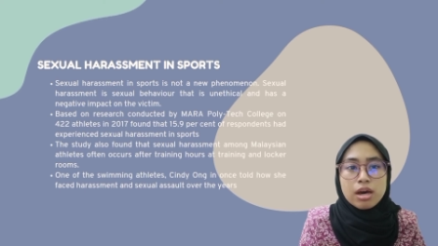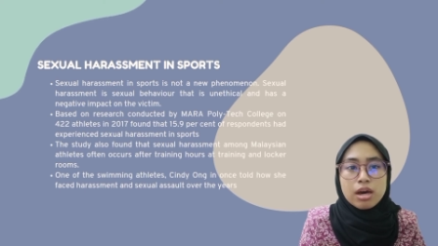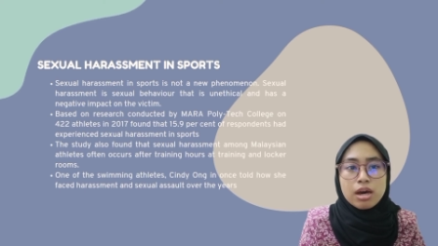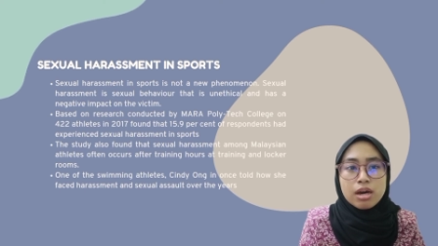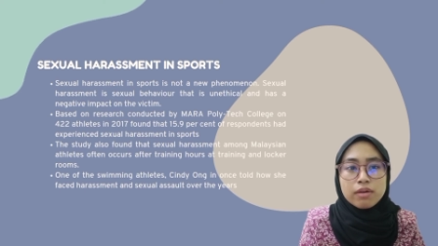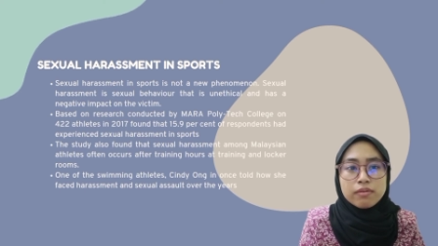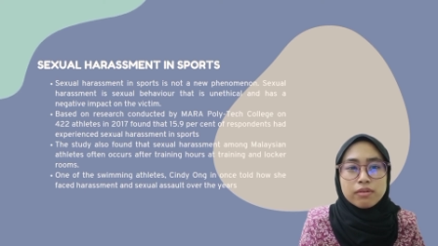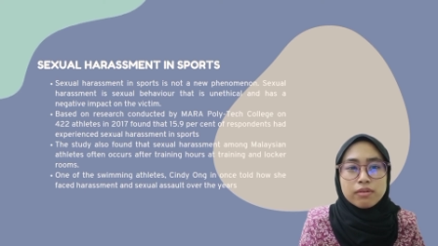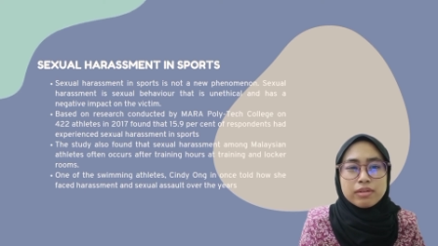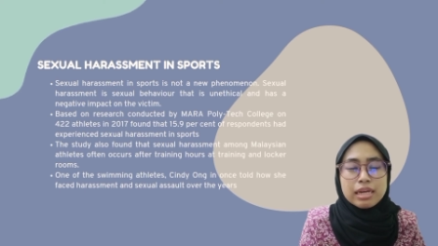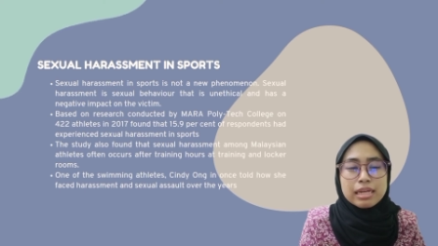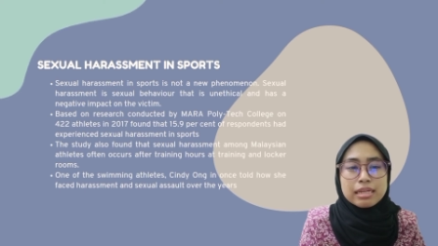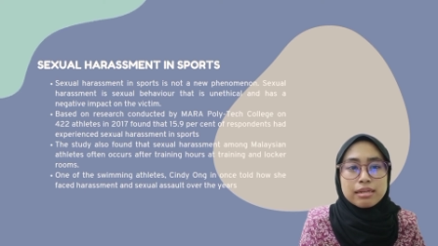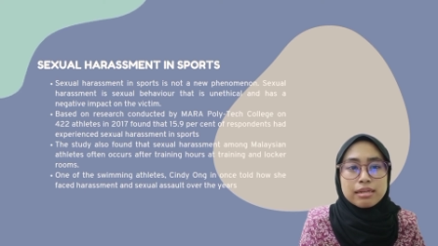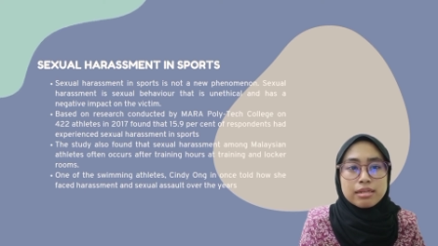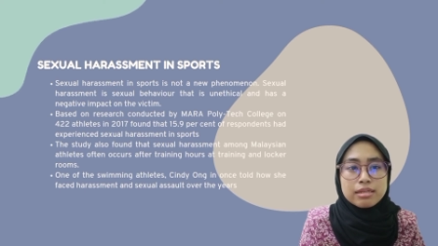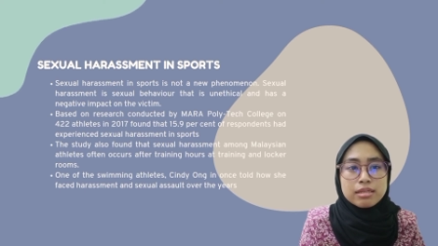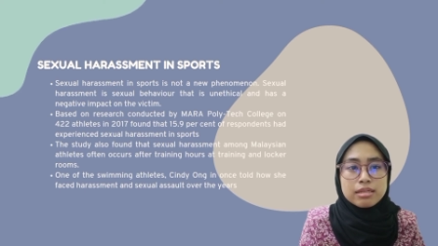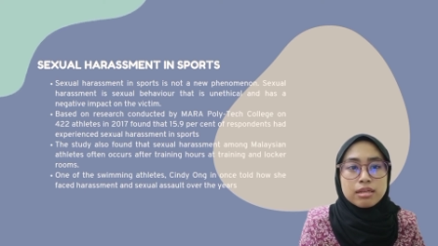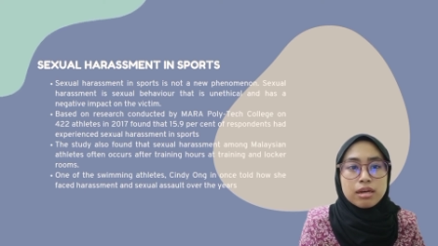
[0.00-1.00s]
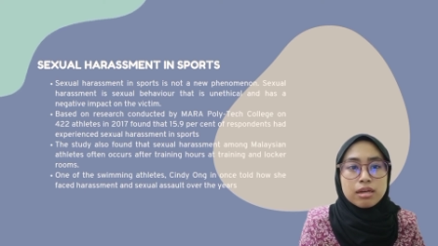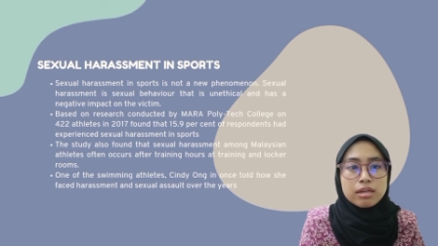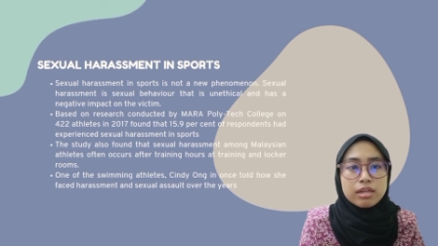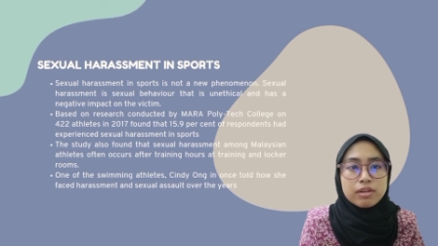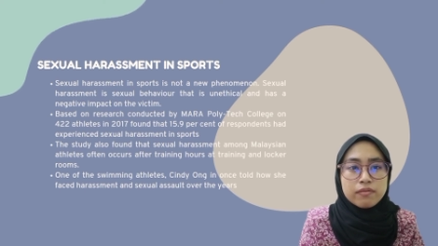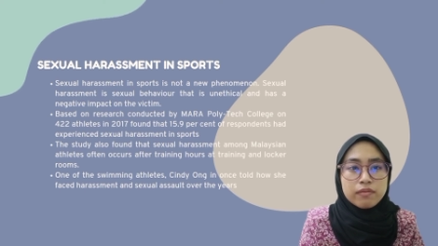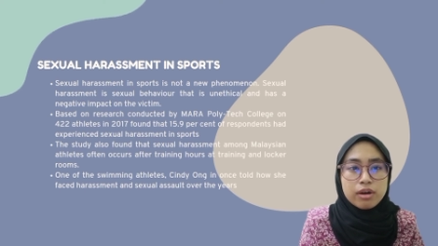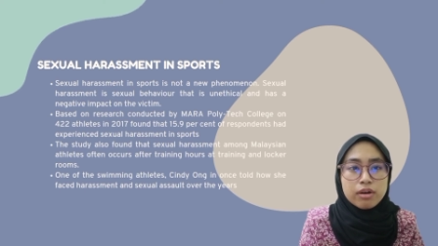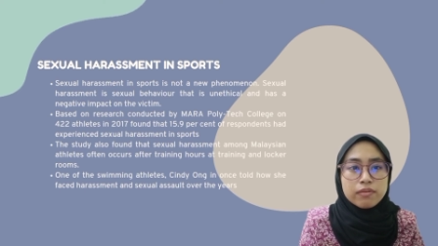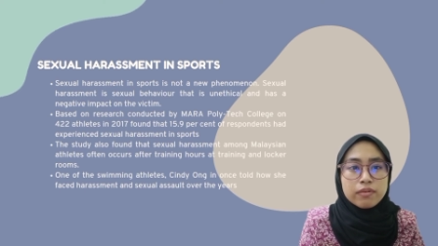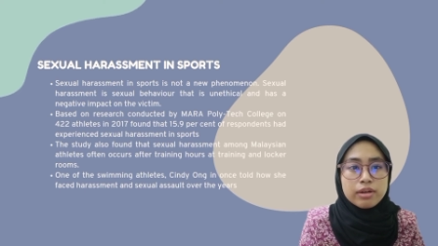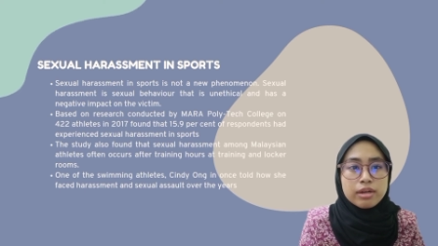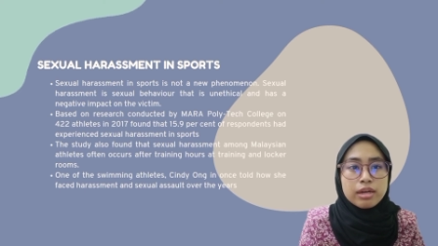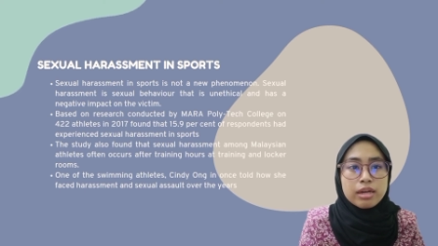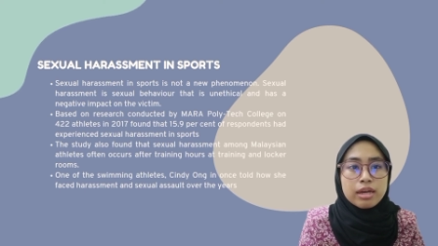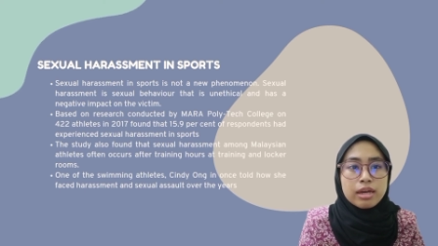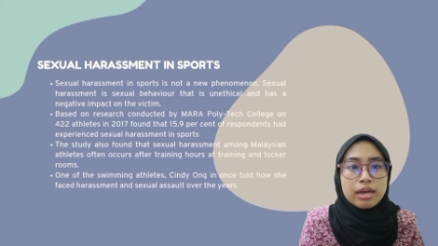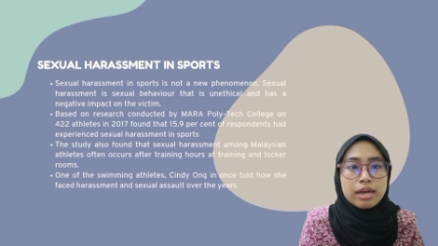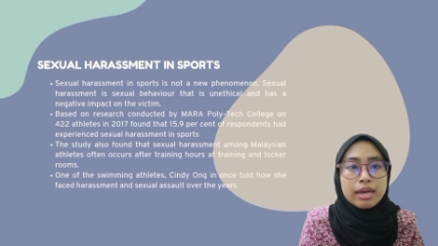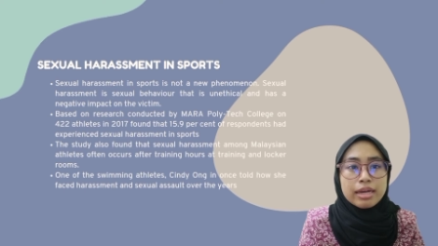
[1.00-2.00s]
Half of the athletes involved
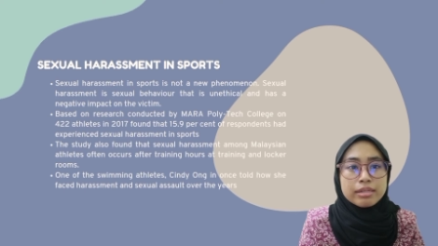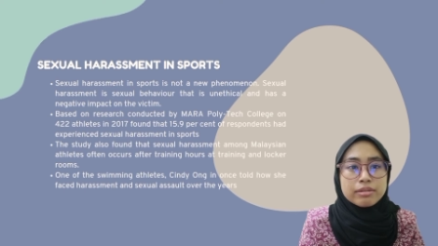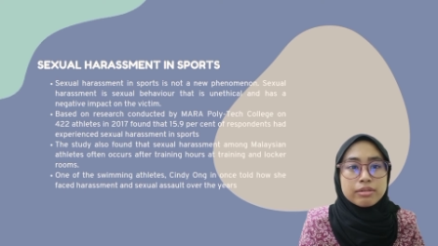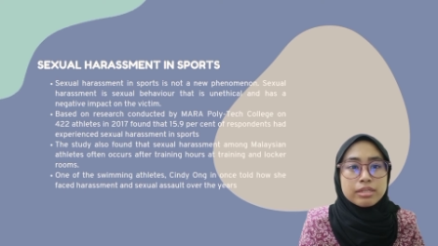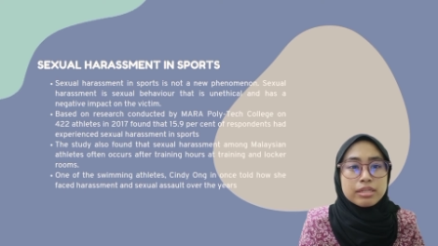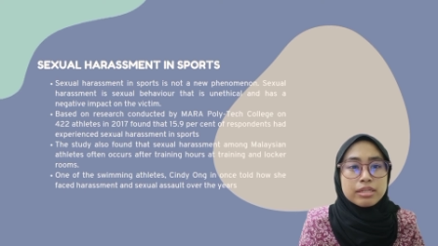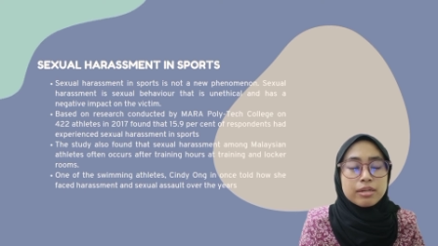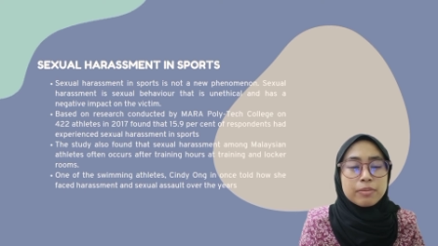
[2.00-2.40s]
had